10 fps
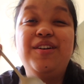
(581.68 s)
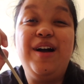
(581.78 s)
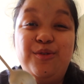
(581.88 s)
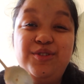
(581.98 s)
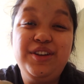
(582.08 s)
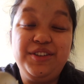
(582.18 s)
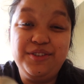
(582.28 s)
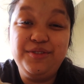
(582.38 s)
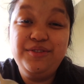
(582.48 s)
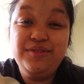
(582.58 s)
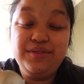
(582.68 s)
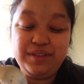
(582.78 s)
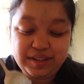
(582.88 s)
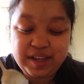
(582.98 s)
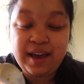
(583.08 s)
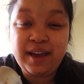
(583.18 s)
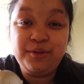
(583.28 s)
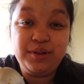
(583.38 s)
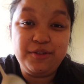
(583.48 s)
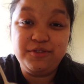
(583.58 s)
I wish I knew this hack
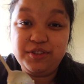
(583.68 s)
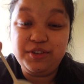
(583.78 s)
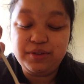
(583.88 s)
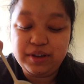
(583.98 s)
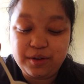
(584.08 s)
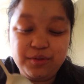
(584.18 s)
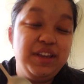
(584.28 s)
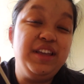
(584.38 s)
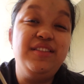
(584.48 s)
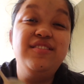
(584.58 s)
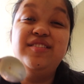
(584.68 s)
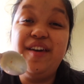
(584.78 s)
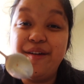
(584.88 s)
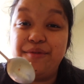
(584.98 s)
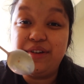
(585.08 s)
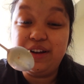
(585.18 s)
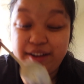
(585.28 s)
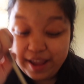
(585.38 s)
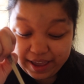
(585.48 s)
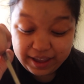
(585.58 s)
when I was in uni. I would eat this every
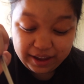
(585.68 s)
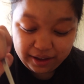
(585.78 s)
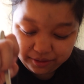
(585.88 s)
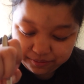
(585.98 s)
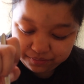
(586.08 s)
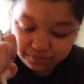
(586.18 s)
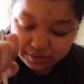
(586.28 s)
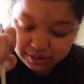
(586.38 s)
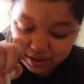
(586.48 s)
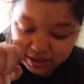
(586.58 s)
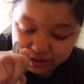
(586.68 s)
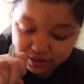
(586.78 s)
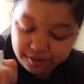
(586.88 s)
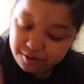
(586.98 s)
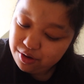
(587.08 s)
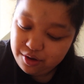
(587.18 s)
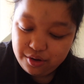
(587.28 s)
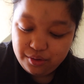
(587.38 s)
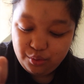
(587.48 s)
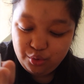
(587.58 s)
day. Like,
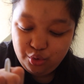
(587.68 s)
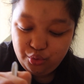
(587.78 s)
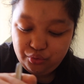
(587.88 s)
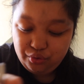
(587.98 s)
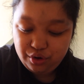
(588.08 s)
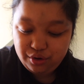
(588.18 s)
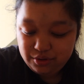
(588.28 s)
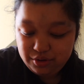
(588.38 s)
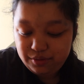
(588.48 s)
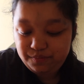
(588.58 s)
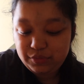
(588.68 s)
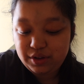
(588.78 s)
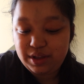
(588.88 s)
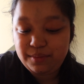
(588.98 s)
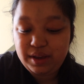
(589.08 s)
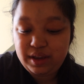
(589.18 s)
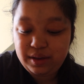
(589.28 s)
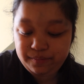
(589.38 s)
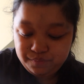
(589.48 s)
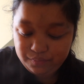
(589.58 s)
oof. Let
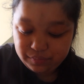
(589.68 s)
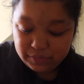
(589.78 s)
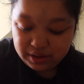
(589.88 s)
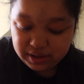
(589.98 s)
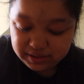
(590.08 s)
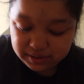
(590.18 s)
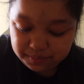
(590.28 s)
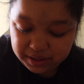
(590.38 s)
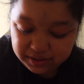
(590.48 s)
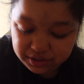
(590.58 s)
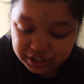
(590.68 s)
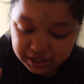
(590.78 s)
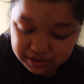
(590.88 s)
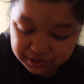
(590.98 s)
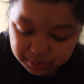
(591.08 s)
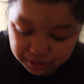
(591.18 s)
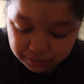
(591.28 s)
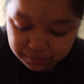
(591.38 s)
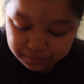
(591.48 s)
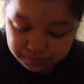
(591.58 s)
me get some piece of chicken as
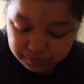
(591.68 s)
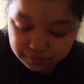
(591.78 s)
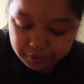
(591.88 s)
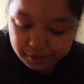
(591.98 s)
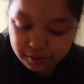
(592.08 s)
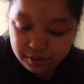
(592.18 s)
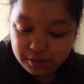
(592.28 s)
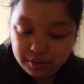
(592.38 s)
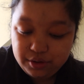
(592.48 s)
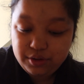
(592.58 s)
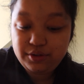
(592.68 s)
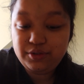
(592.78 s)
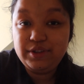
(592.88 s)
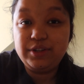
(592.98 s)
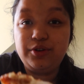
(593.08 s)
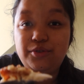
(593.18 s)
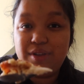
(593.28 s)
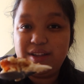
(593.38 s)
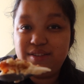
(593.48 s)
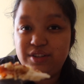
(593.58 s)
well. So
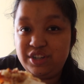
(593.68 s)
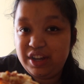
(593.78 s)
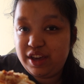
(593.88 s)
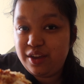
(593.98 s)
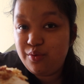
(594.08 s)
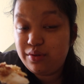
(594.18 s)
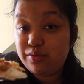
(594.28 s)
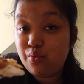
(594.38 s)
that's the chicken with the